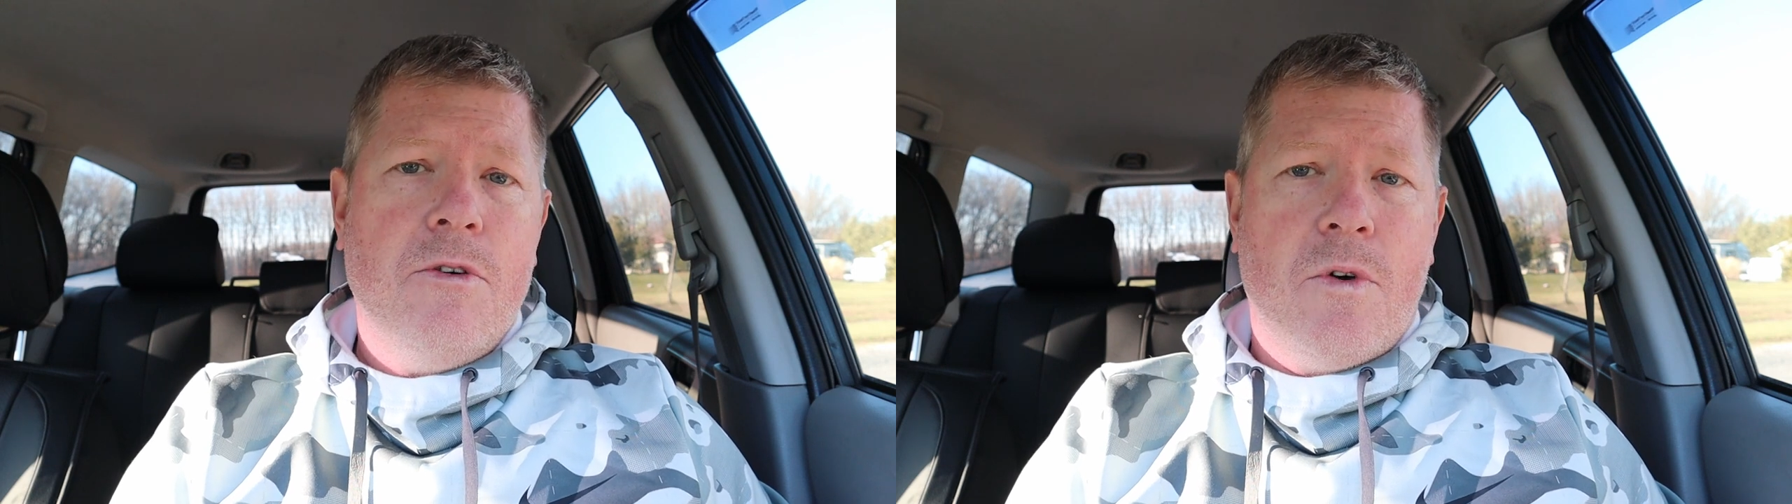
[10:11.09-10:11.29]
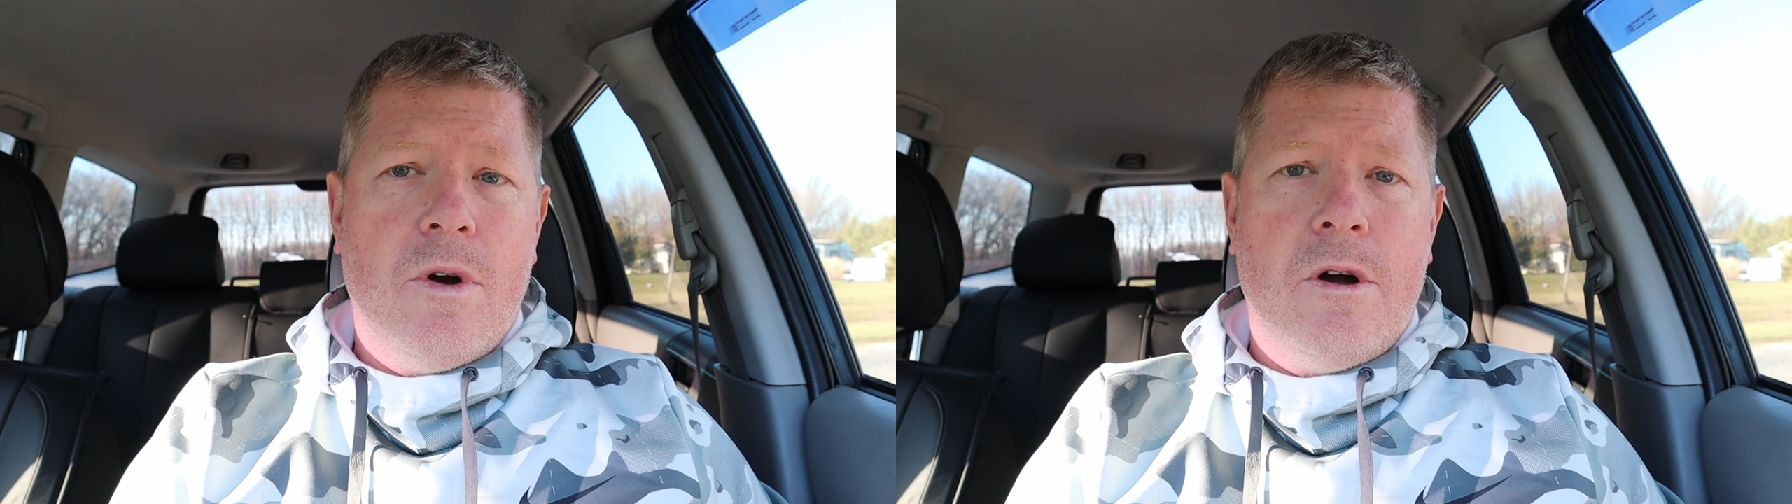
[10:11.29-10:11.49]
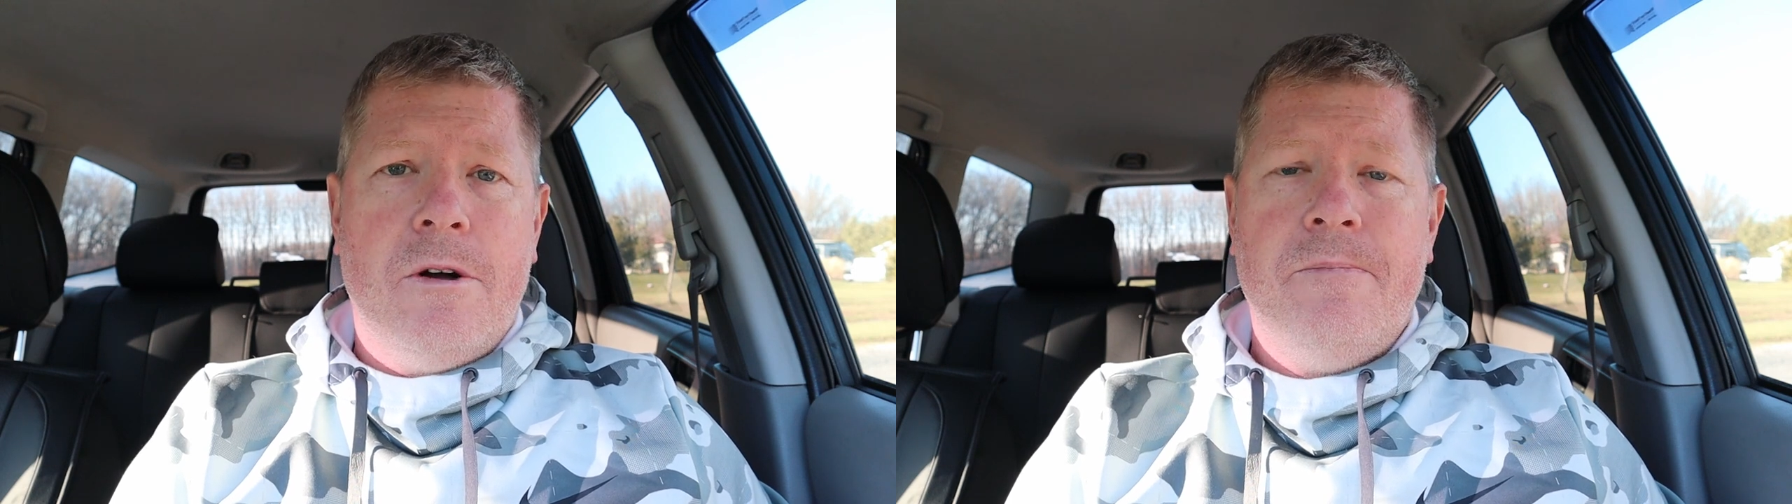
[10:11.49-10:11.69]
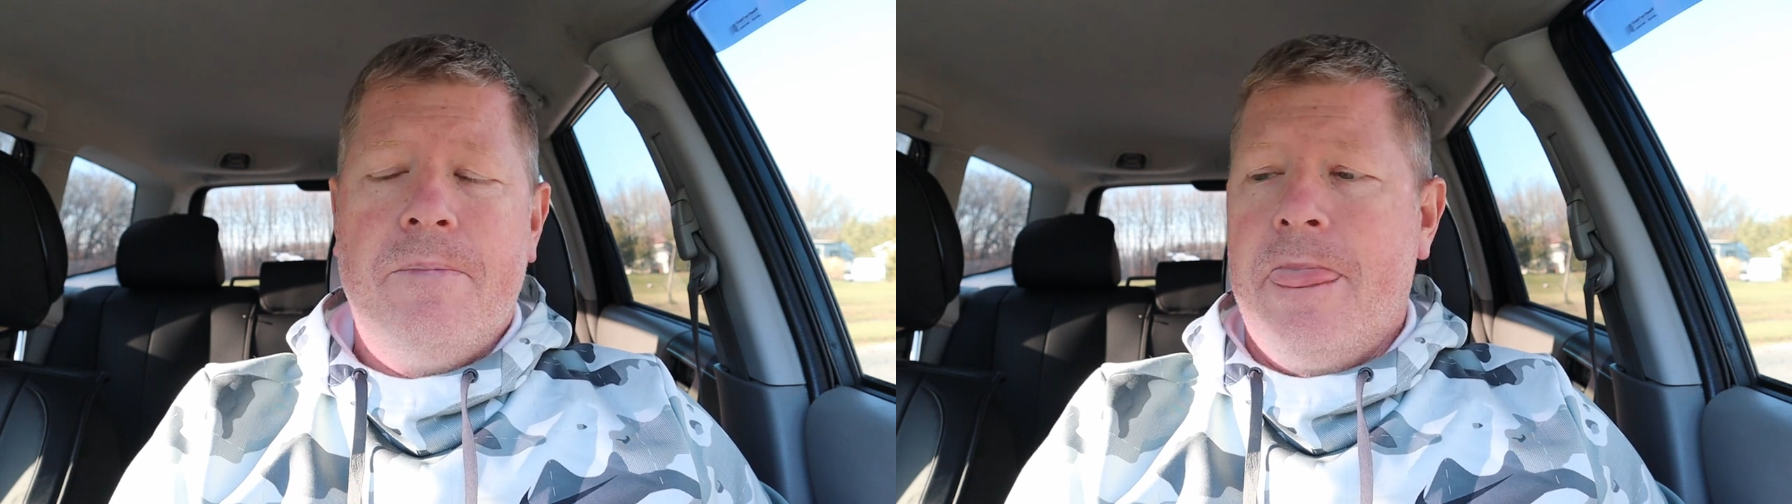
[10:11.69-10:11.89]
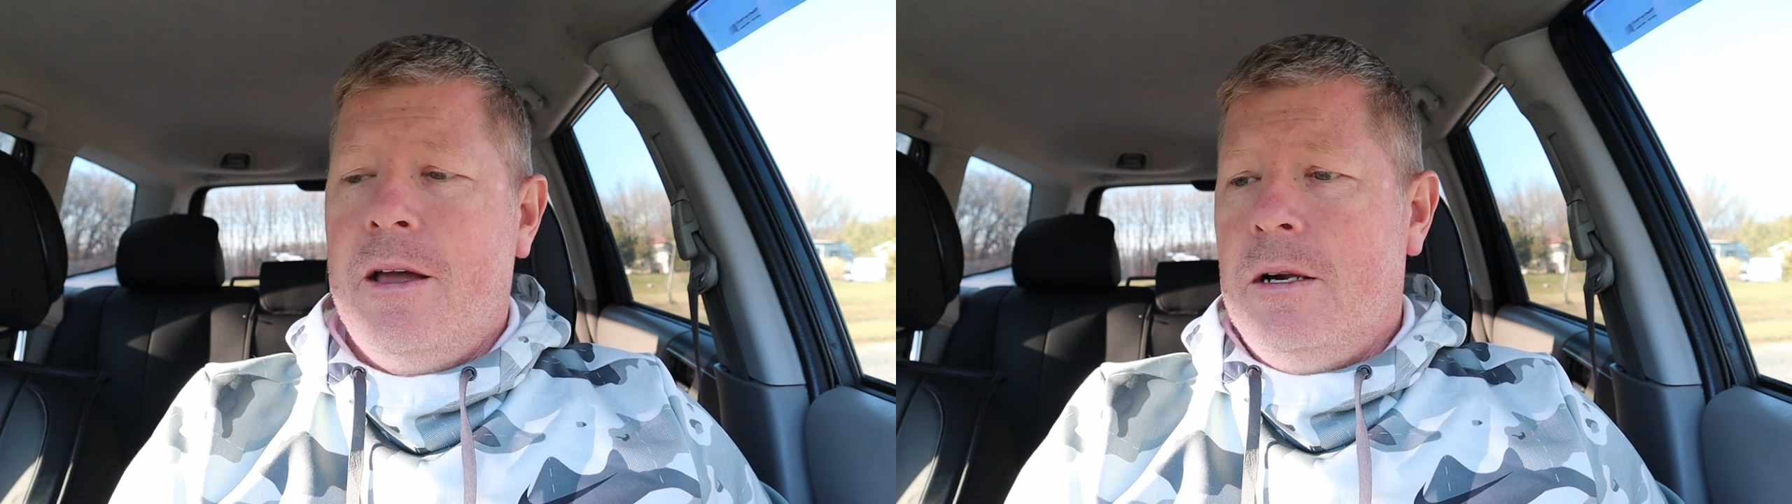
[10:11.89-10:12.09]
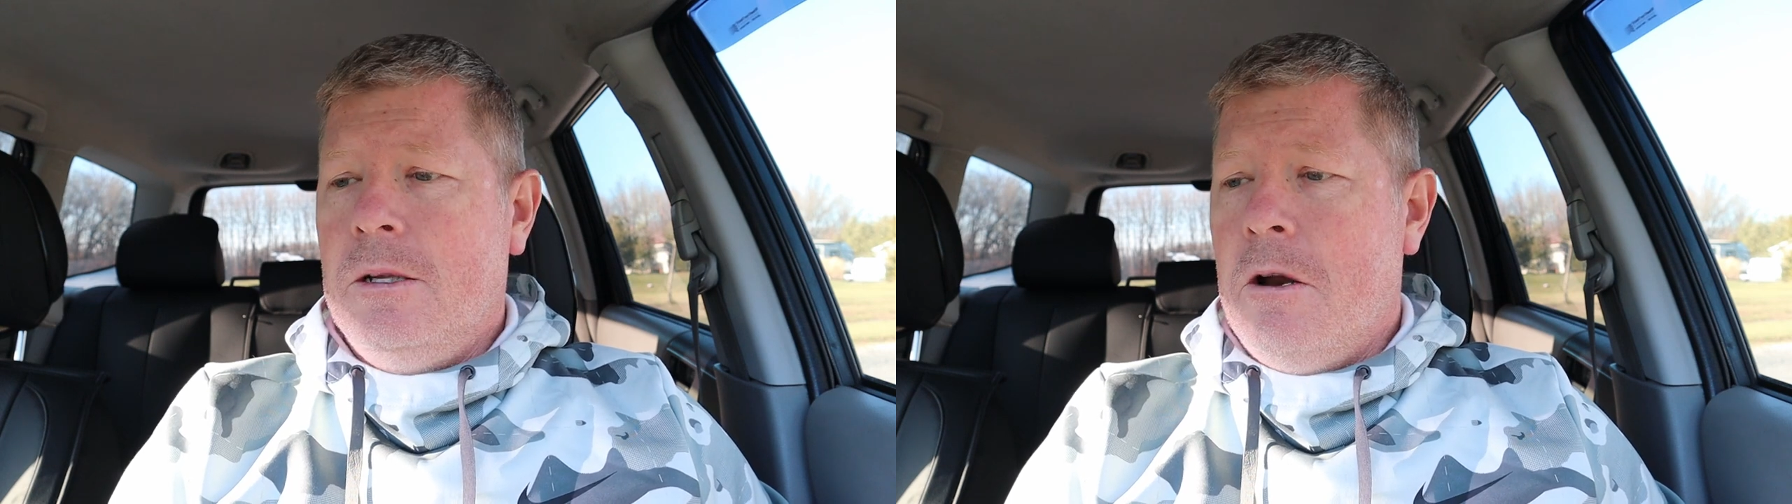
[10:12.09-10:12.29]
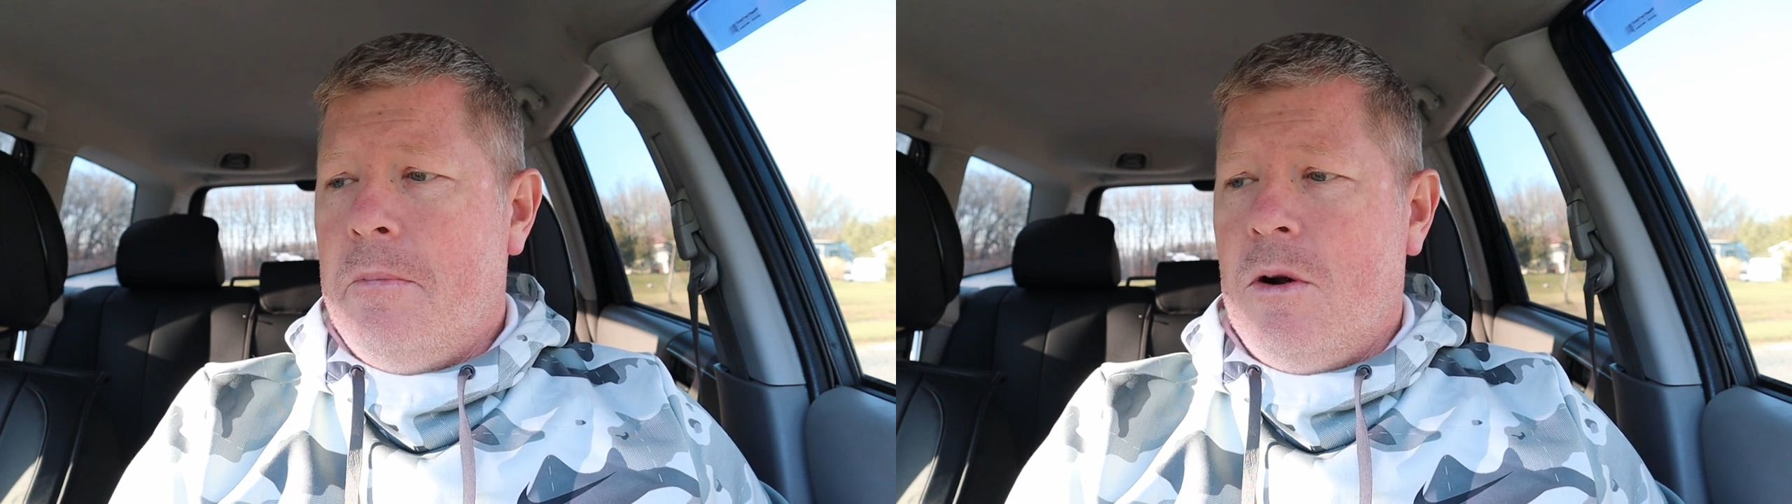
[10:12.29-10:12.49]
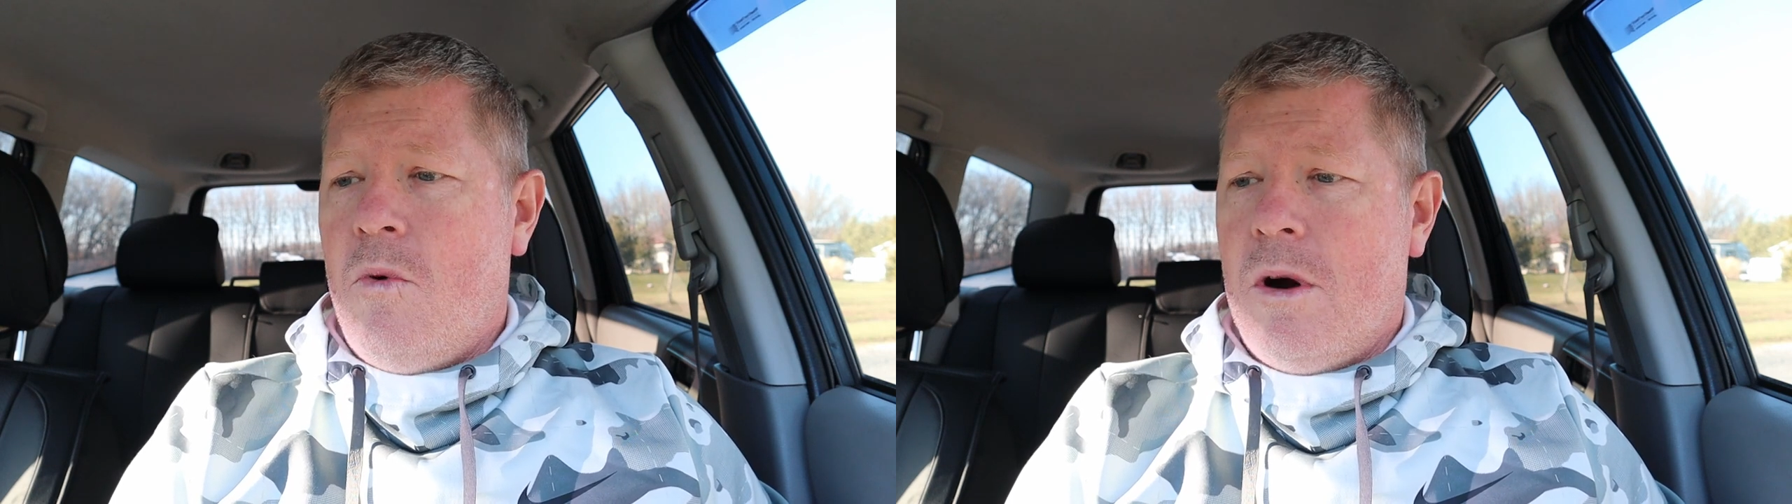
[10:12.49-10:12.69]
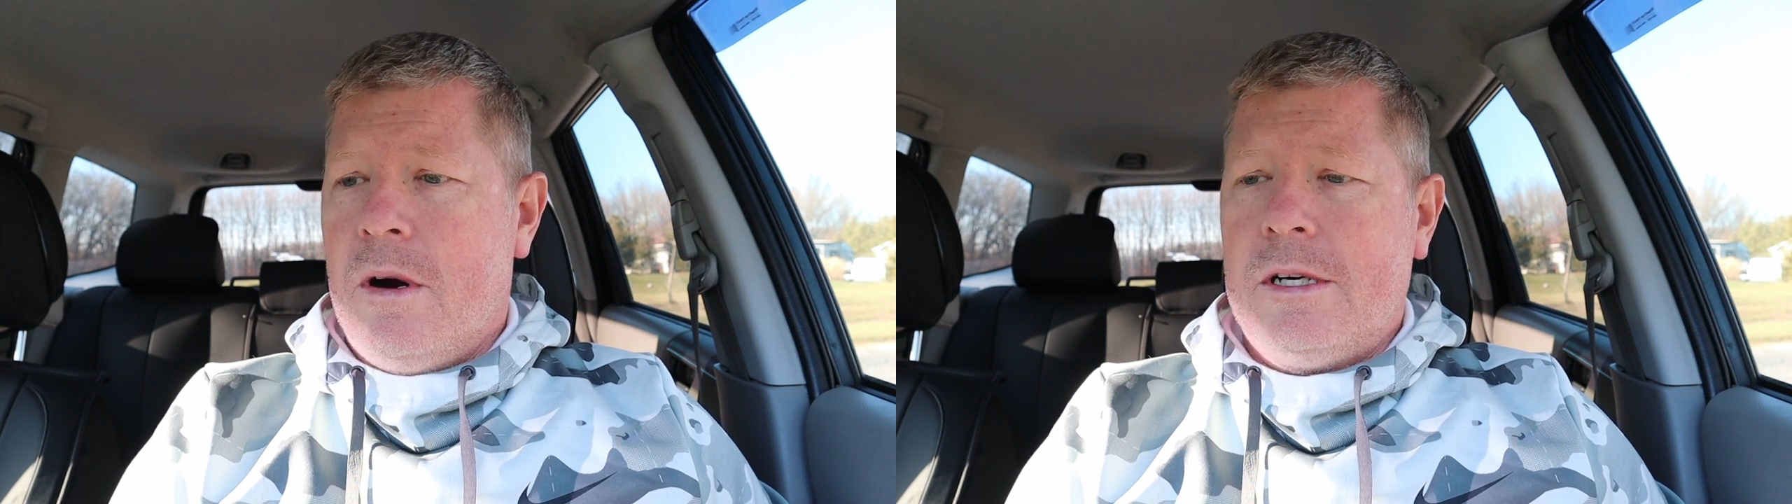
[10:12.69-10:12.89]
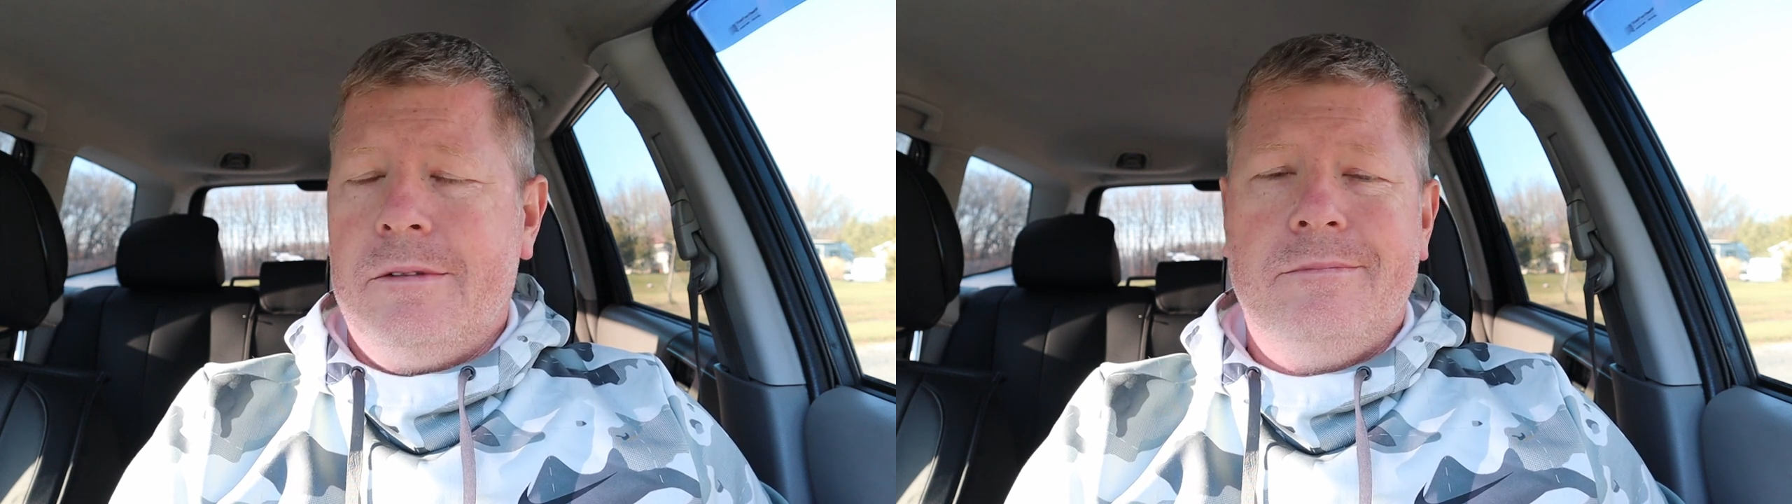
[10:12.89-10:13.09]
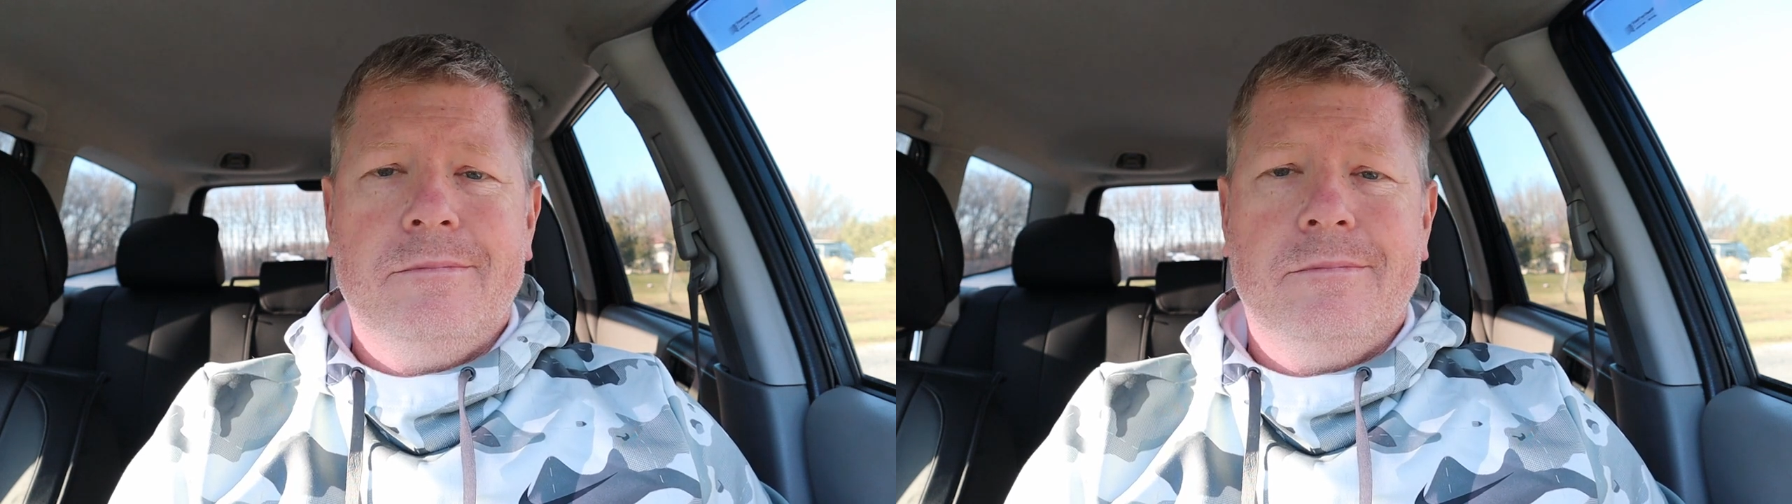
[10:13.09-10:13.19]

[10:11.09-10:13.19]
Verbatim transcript: overall. A little bit of work.